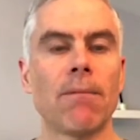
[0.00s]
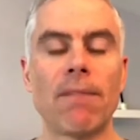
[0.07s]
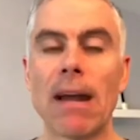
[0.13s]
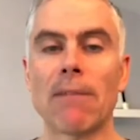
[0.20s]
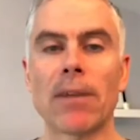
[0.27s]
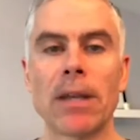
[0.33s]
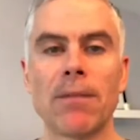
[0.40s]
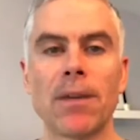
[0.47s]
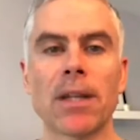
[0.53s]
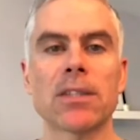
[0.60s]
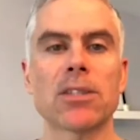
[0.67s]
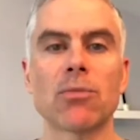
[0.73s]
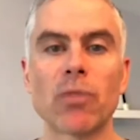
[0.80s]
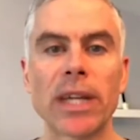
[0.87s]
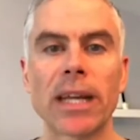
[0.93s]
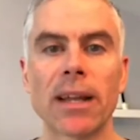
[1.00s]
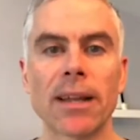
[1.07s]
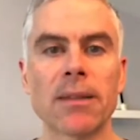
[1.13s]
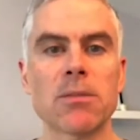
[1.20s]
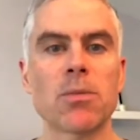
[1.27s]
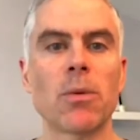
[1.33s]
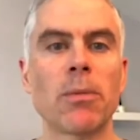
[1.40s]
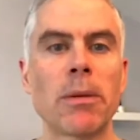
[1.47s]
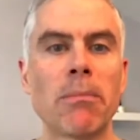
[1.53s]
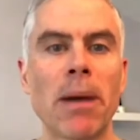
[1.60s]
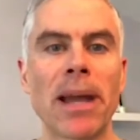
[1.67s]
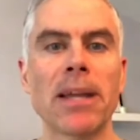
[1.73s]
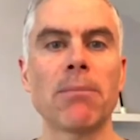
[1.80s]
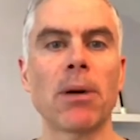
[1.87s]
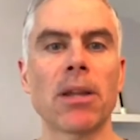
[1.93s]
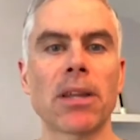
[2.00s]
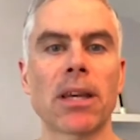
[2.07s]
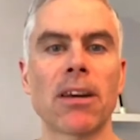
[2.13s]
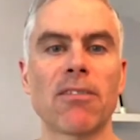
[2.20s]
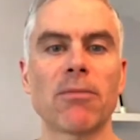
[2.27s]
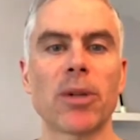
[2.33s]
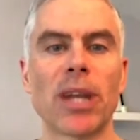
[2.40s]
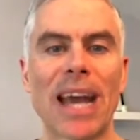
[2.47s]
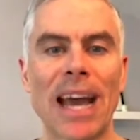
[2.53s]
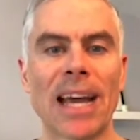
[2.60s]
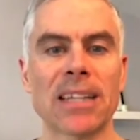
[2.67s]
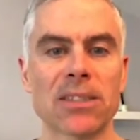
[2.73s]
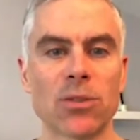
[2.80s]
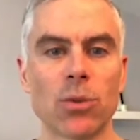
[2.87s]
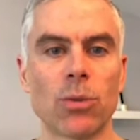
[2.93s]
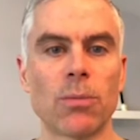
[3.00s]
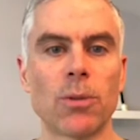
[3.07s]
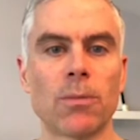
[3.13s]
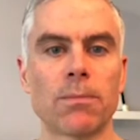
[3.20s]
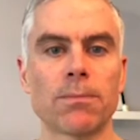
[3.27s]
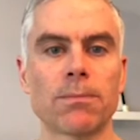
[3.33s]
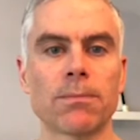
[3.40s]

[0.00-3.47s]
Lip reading: VAT refunds and reclaims will be paid by the government as normal.